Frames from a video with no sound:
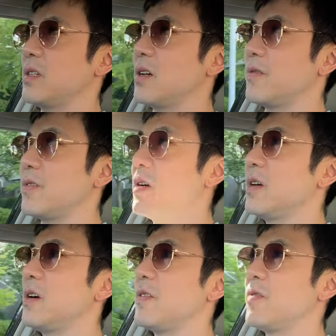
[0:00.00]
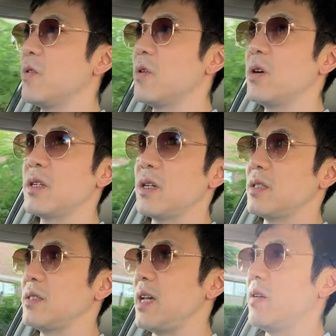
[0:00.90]
of four to
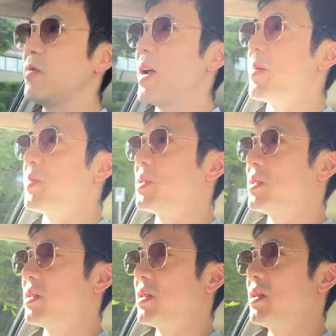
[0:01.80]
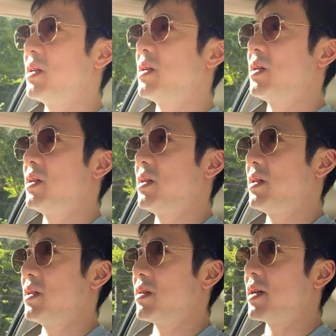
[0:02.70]
10 reps,
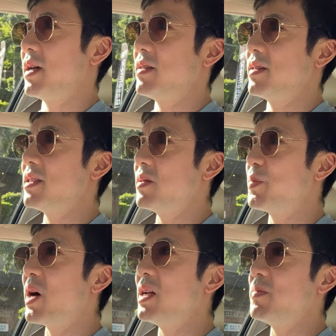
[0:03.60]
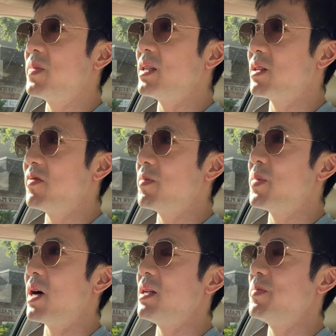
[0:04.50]
okay? That's a body, that's good for
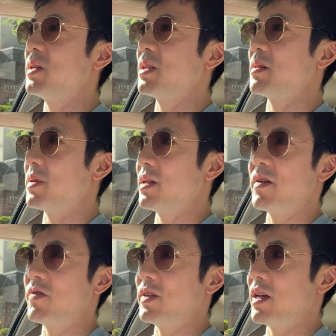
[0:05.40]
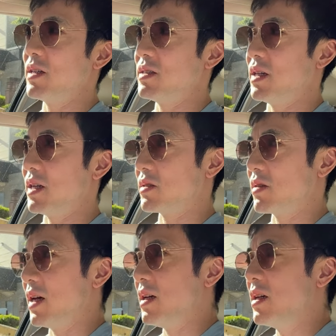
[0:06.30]
bodybuilding, but not for calisthenics,
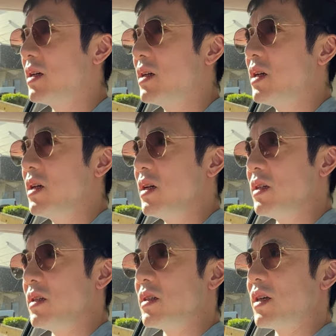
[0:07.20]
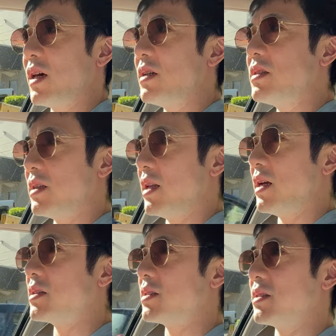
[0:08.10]
okay?
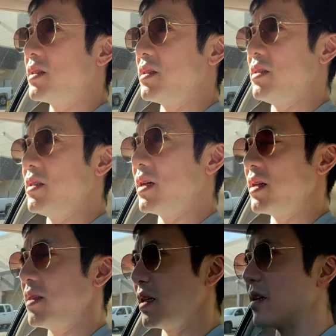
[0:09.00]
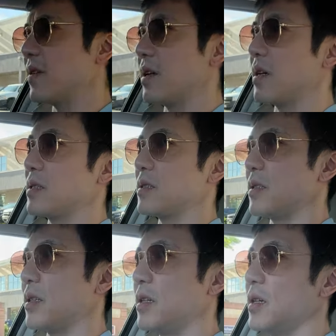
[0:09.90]
Calisthenics, you gotta think of it as
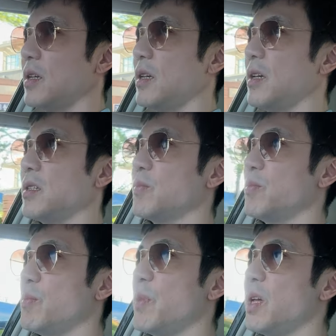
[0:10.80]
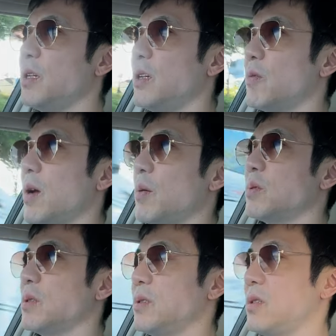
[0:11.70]
as many
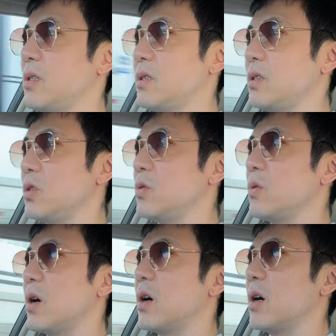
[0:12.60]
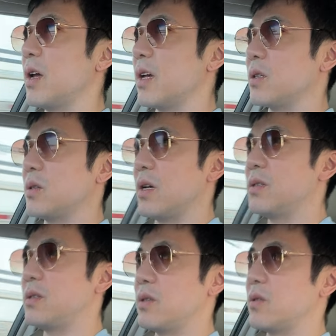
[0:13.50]
reps until you are
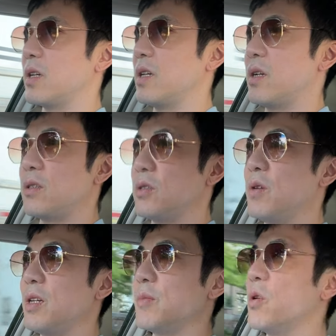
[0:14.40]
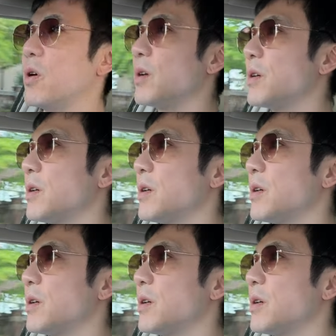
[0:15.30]
exhausted or cannot do anymore.